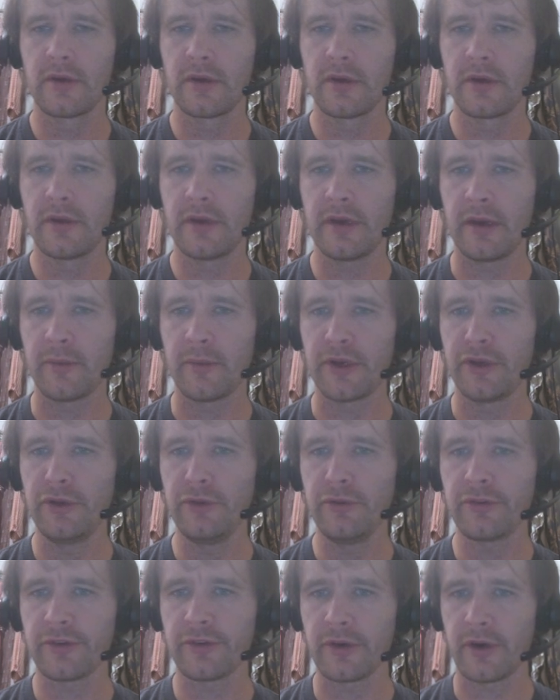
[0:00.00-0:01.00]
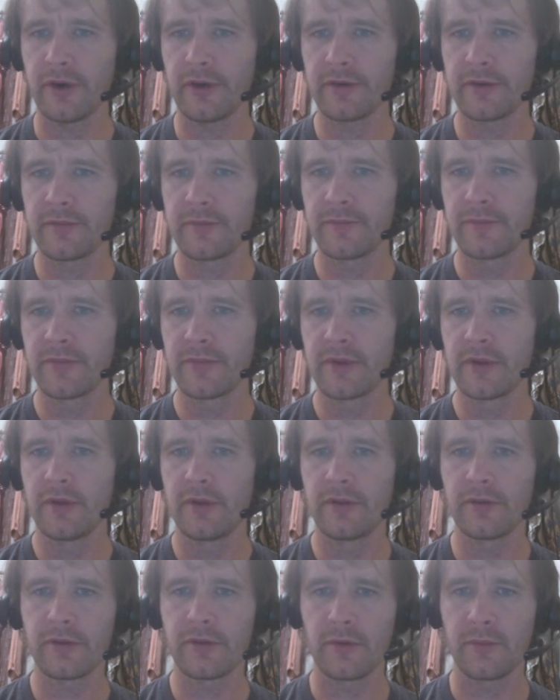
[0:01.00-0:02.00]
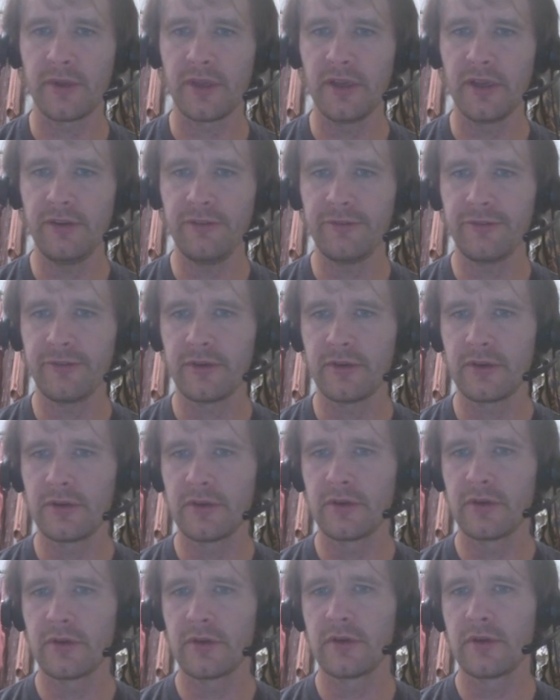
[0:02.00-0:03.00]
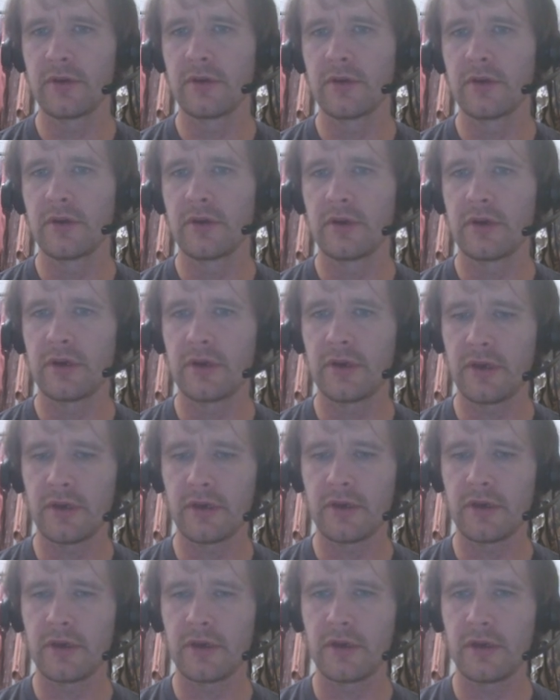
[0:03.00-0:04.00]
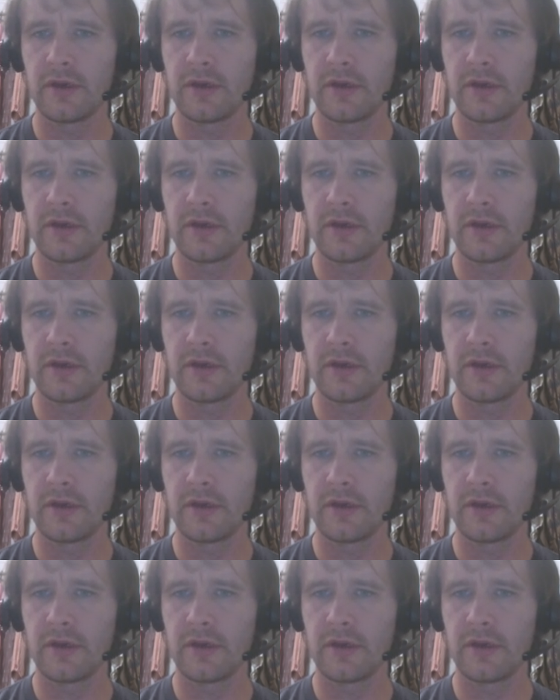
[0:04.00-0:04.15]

now my new start, is going to be if uh,